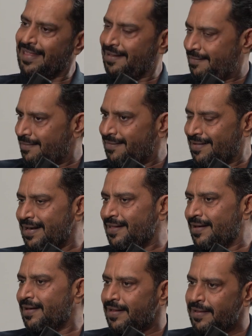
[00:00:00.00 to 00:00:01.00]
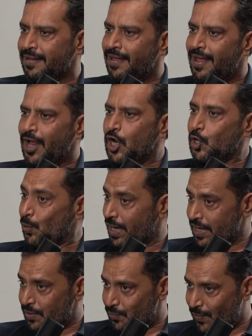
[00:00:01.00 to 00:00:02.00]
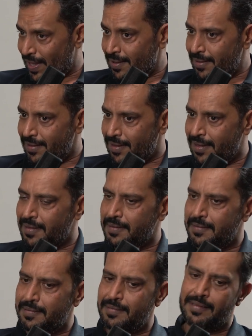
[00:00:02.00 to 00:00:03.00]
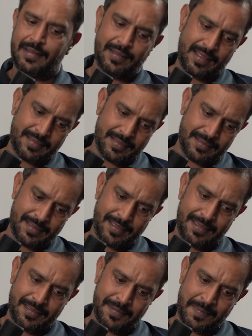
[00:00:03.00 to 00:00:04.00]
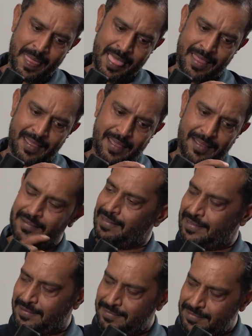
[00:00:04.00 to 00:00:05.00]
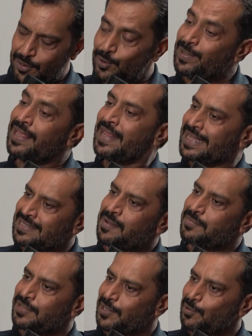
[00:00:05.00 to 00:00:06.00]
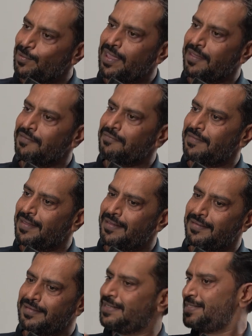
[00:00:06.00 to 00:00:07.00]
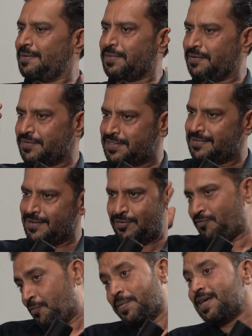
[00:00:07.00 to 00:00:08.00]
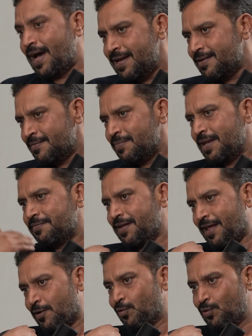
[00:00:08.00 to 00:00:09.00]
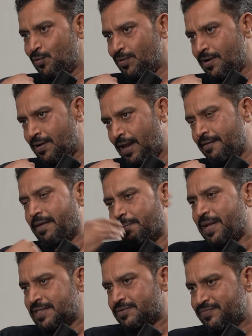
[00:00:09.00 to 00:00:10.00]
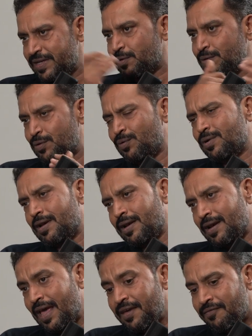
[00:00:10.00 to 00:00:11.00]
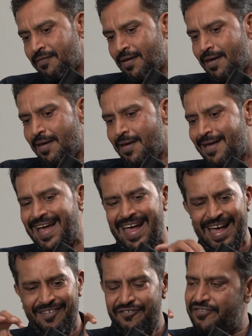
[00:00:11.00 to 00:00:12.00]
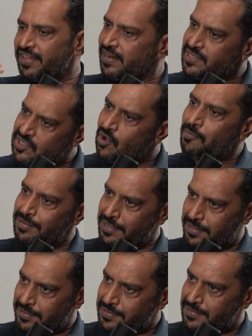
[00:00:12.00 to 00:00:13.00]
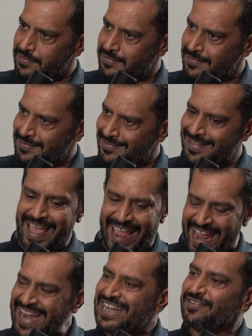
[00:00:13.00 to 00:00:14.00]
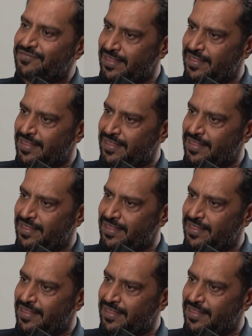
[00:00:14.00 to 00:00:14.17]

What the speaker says: they're really doing it well, and the Ludhiana example that you gave is something which for me, I didn't believe that I could do it in life, and we could do it in life. fierce competitors, 8 of